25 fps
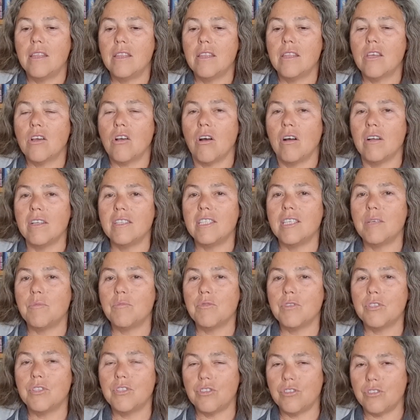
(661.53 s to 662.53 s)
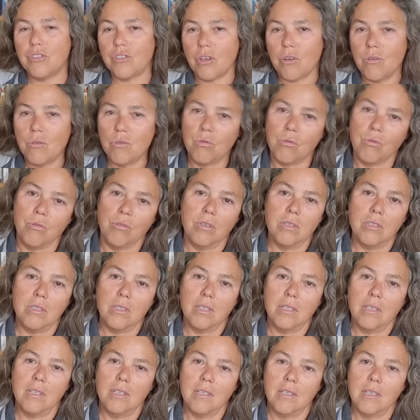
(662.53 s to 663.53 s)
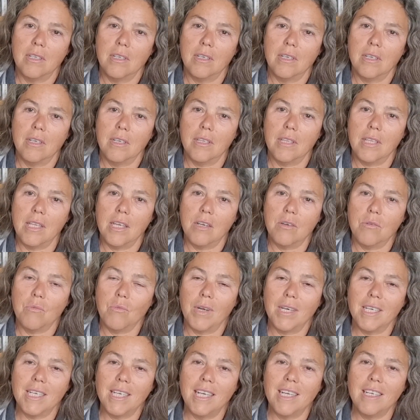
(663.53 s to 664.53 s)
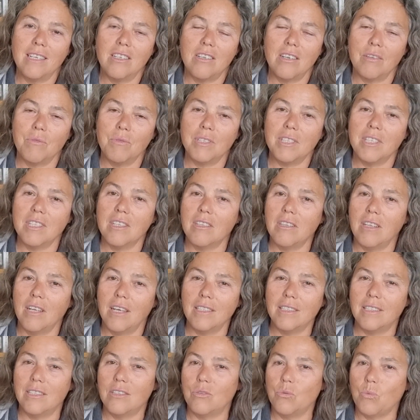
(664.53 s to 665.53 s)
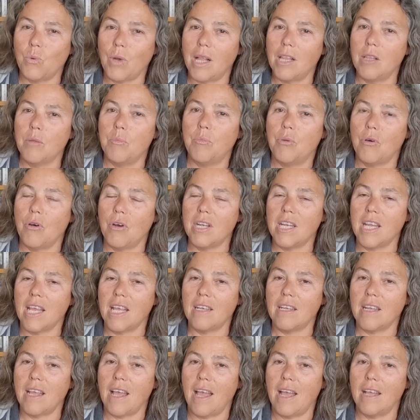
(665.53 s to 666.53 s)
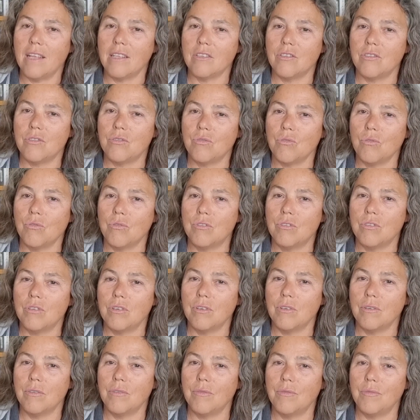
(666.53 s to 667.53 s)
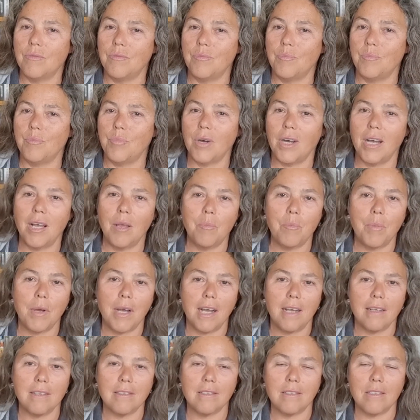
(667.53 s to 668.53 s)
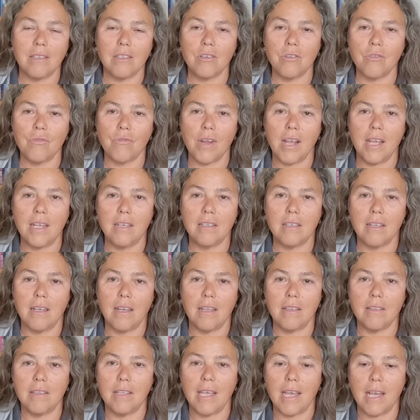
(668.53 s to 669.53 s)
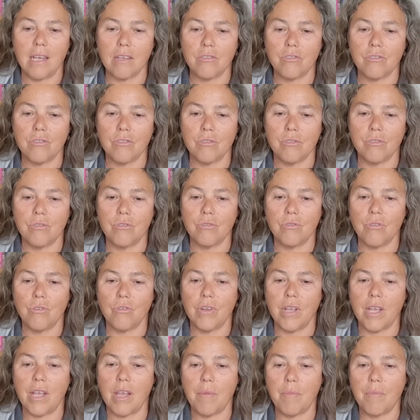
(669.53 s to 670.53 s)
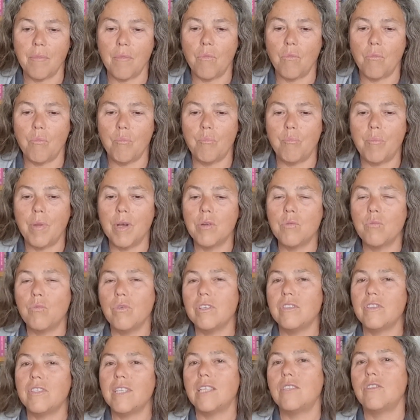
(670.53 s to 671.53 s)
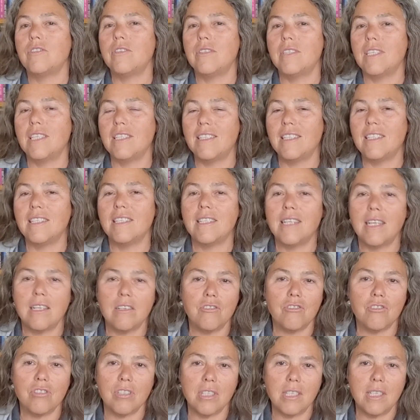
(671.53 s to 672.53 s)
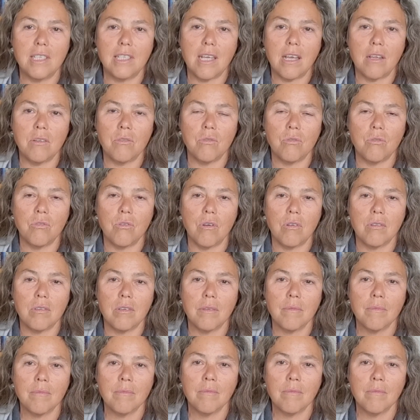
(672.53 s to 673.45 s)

The concept was so good that one was inclined to dwell upon it and sort of bypass the narrator and the actual story. But was this intentionally done or not?